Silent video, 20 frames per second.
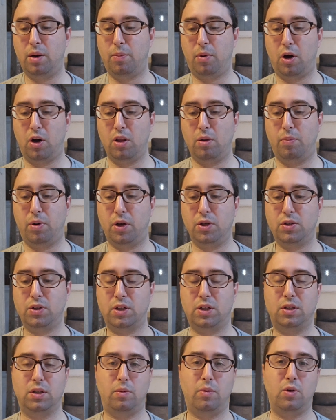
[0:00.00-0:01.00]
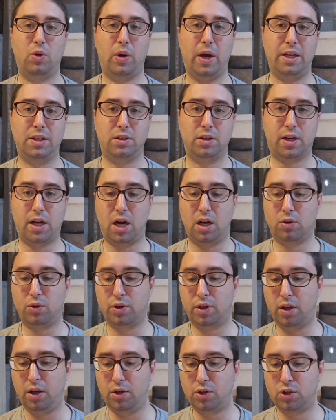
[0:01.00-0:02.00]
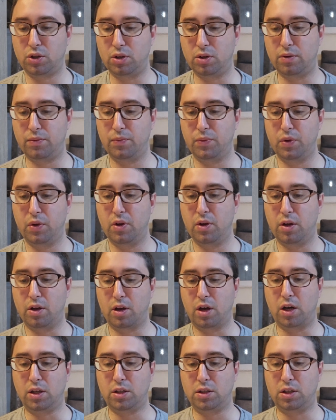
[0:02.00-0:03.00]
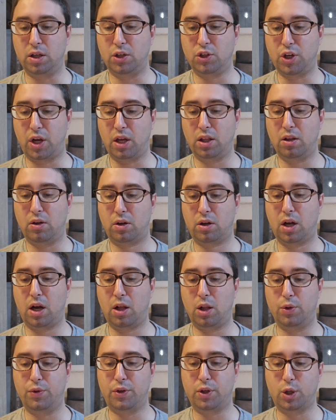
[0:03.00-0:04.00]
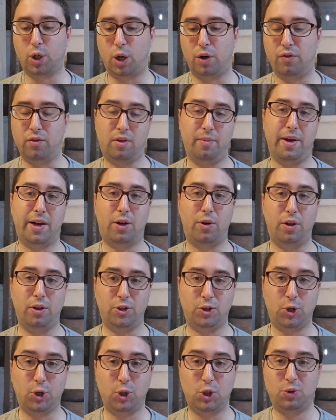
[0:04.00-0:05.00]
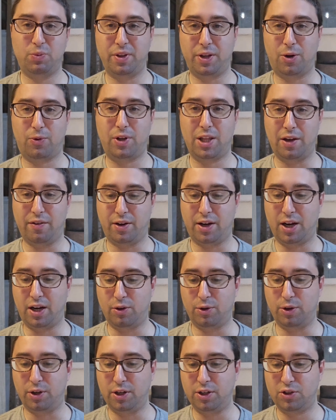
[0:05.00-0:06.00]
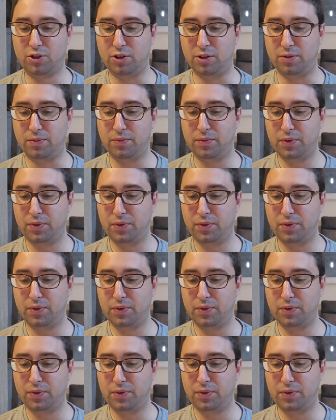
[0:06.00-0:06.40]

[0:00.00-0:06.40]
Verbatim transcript: Part of the pasuk, someone who has a congregation you know, that's a shame. Well, college, you They might go to the church, but they don't really have a congregation.